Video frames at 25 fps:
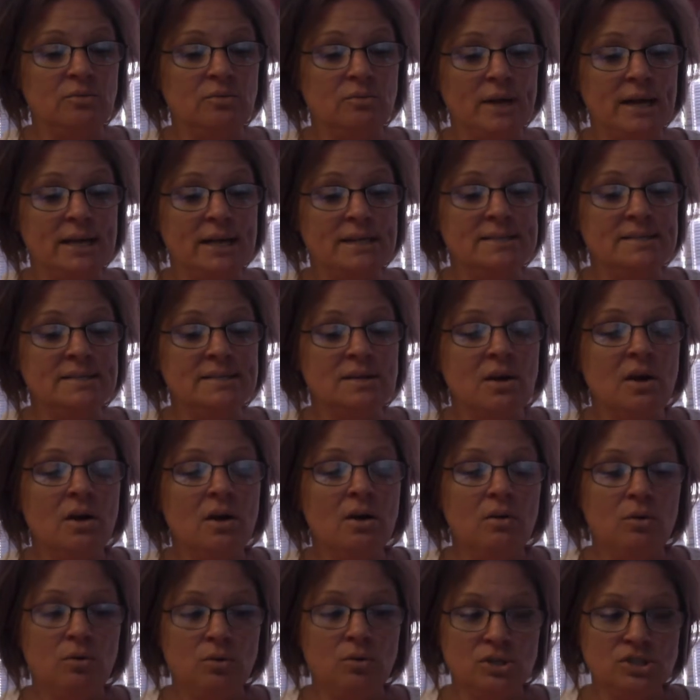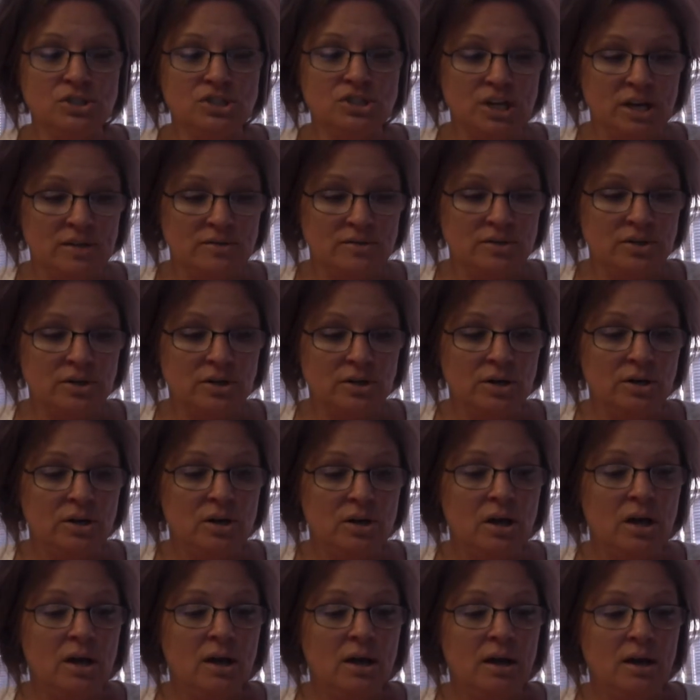race or gender,
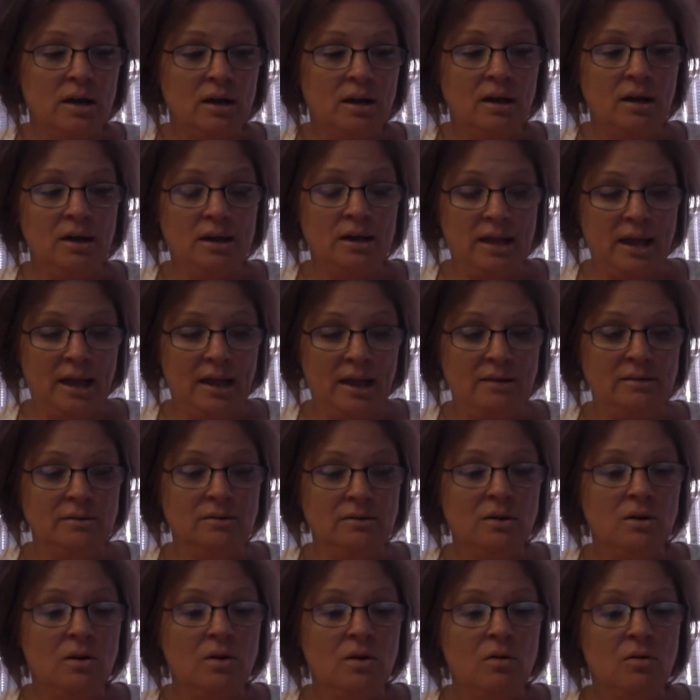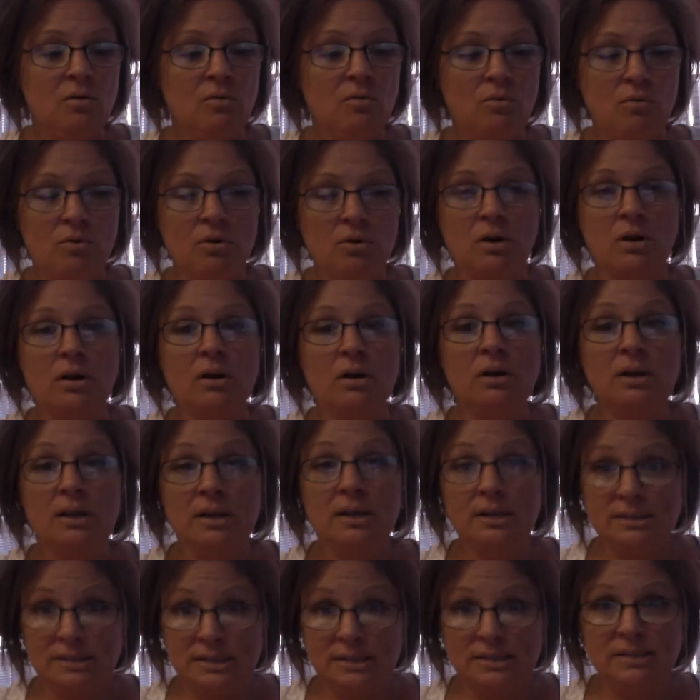again, or
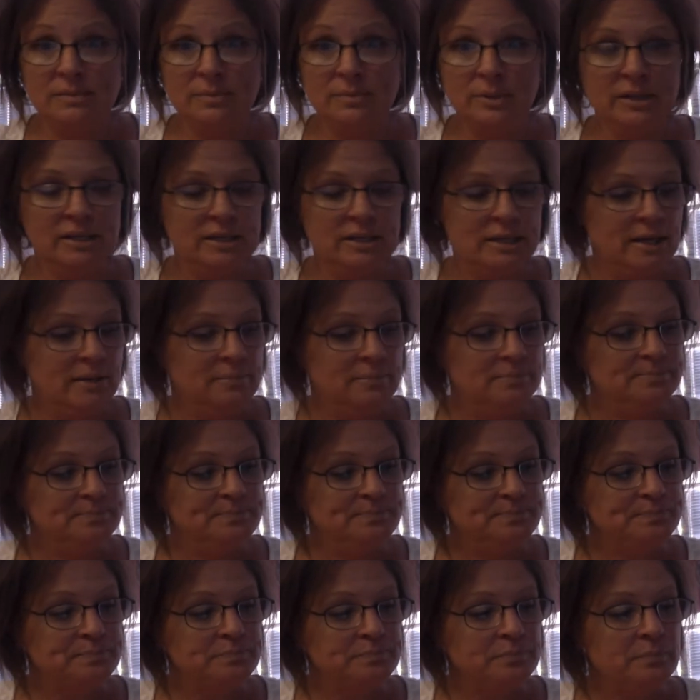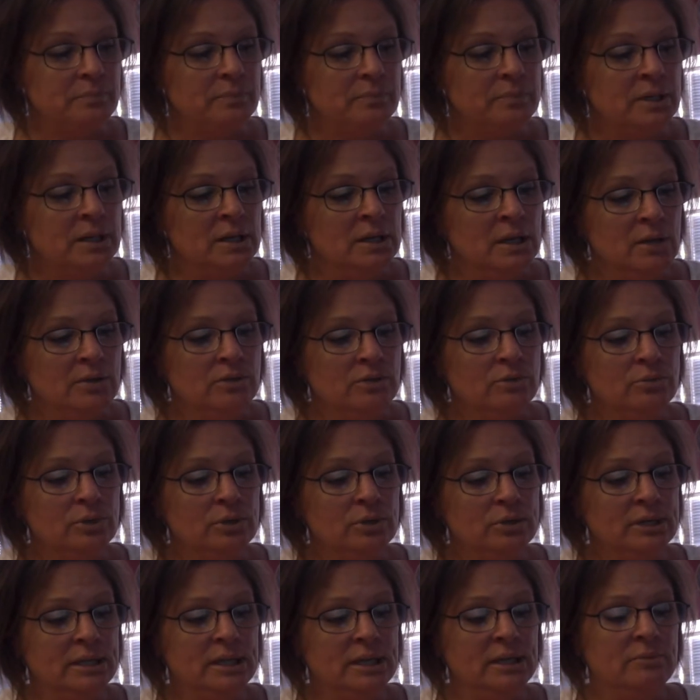disability. The
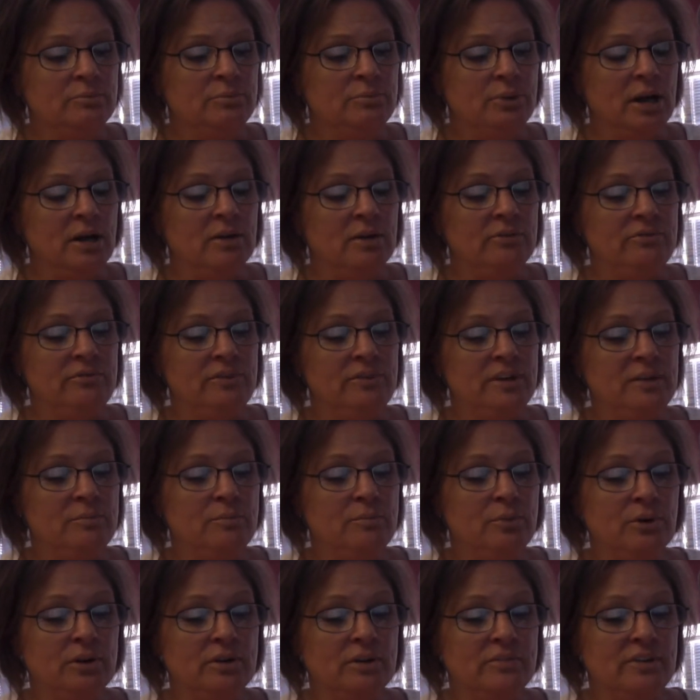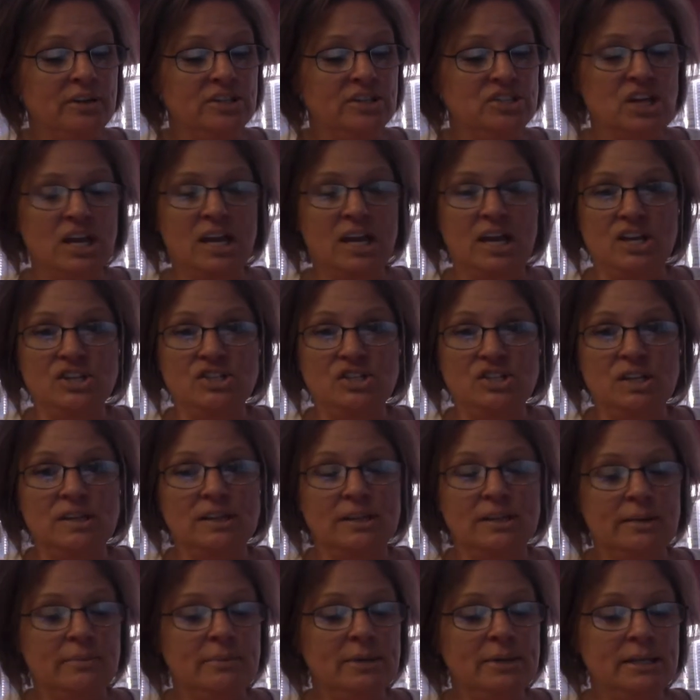ruling in Brown v. Board of
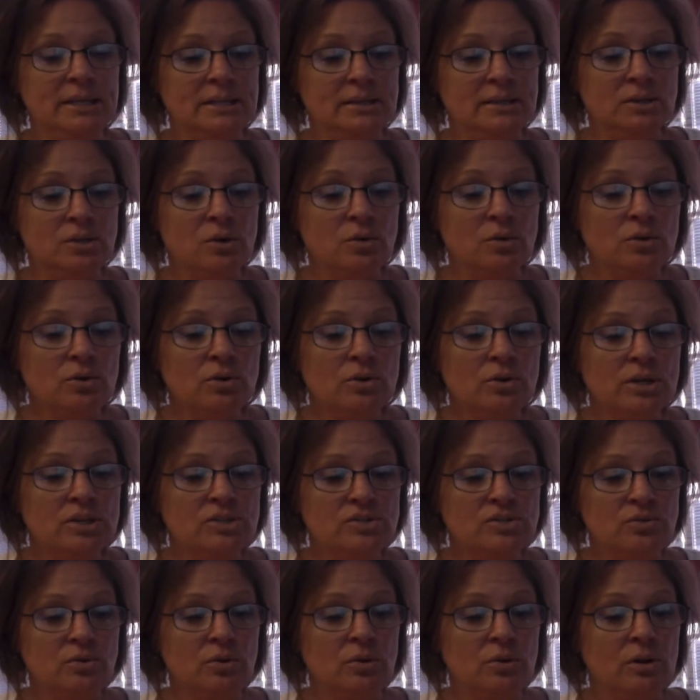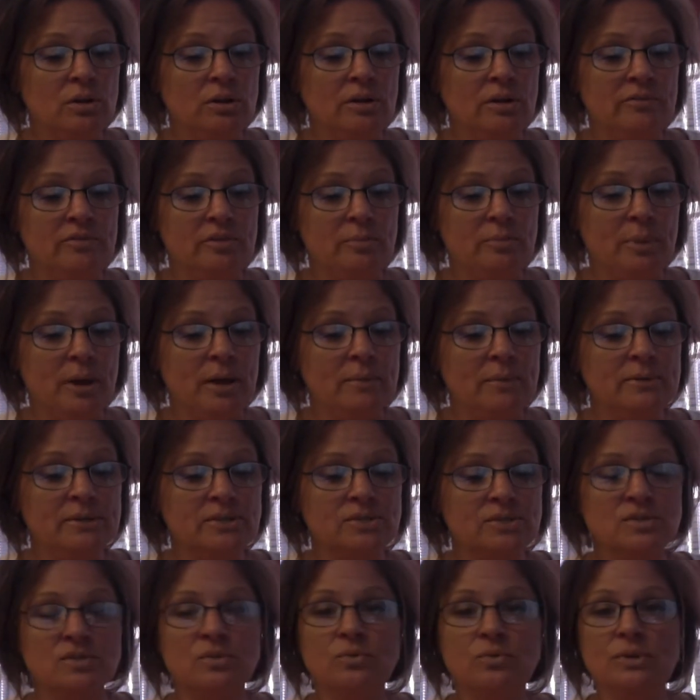Education limited local control of the
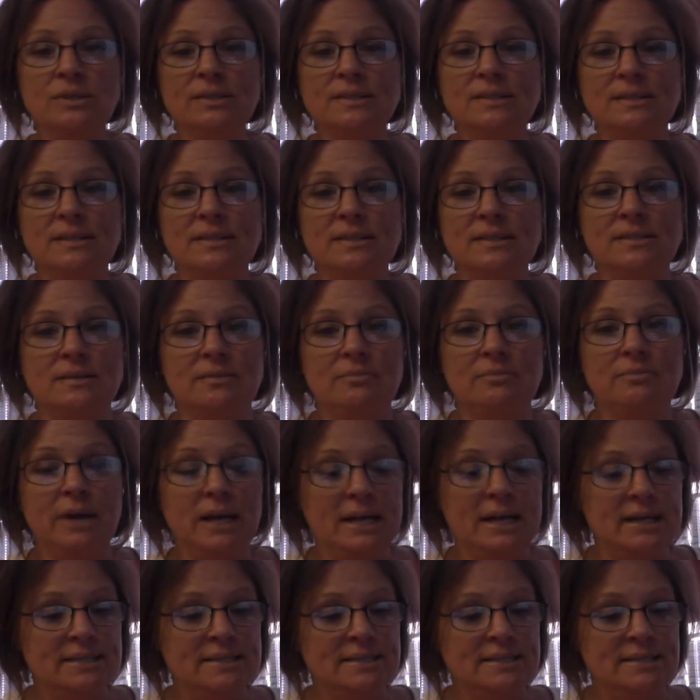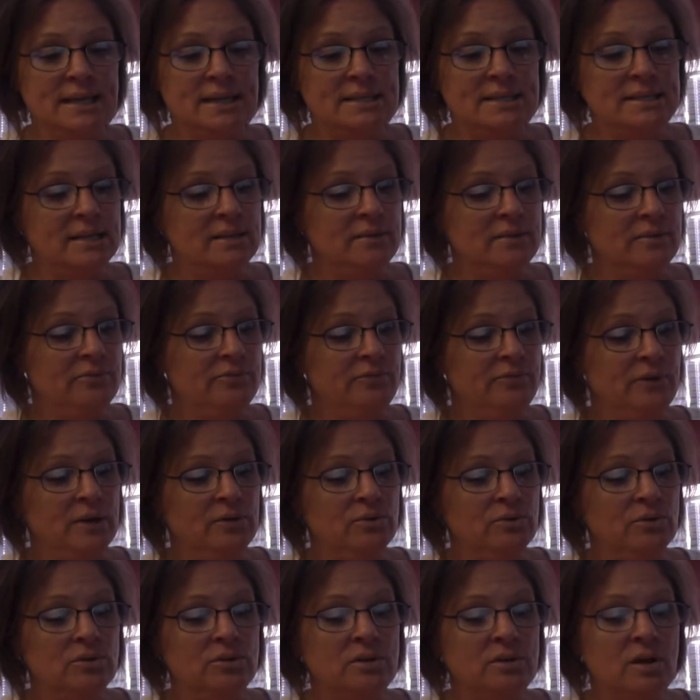public school system by extending the
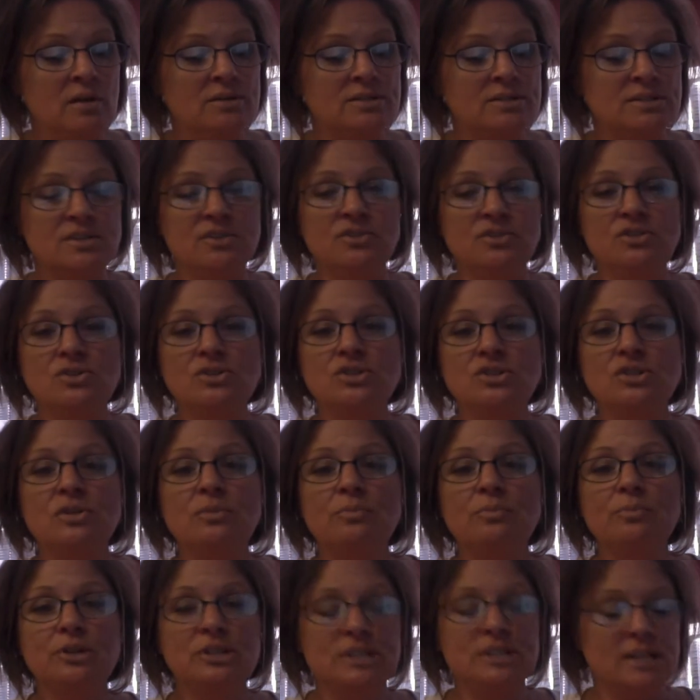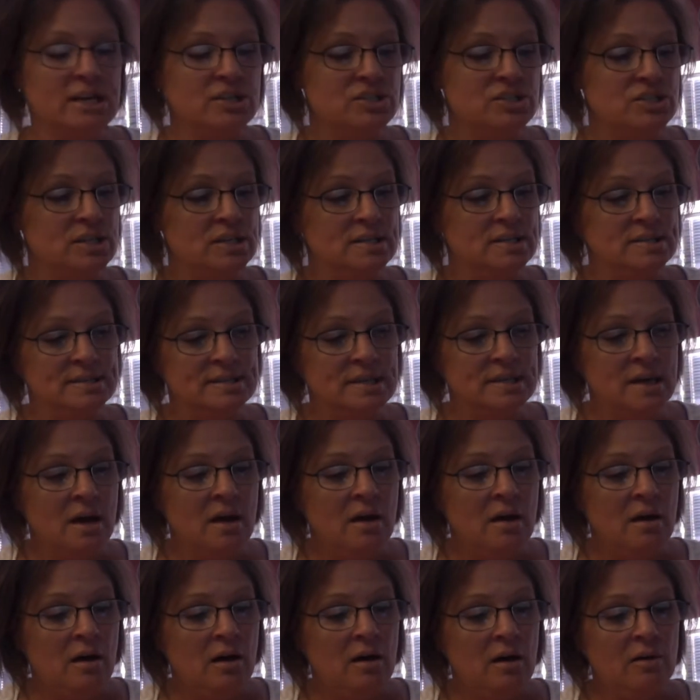federal constitutional protections
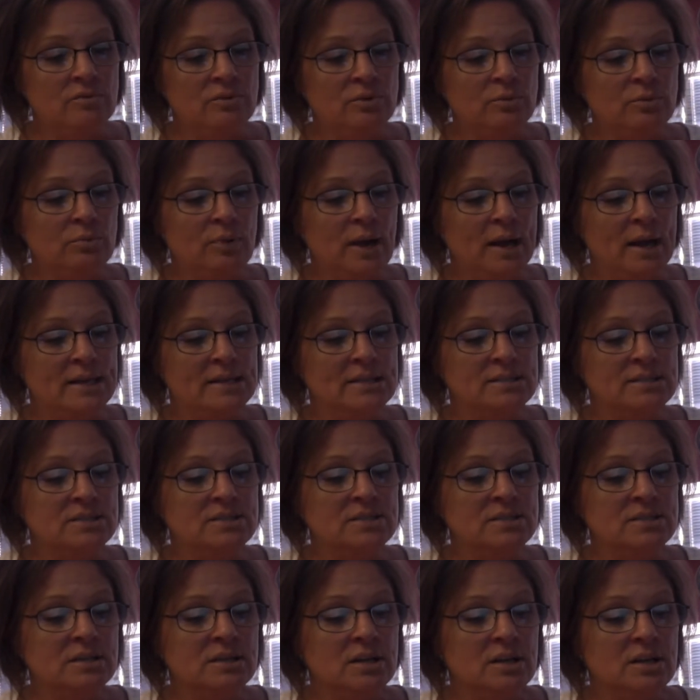of the right